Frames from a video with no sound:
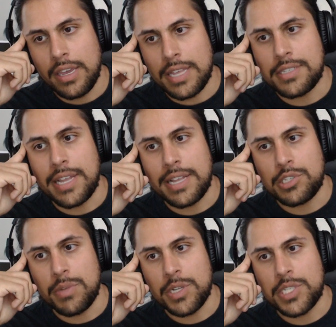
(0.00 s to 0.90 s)
It's not
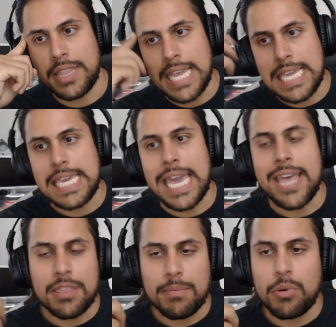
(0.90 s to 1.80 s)
so much that they
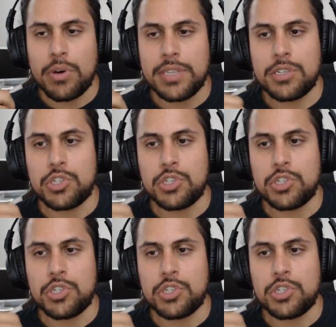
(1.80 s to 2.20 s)
get the points.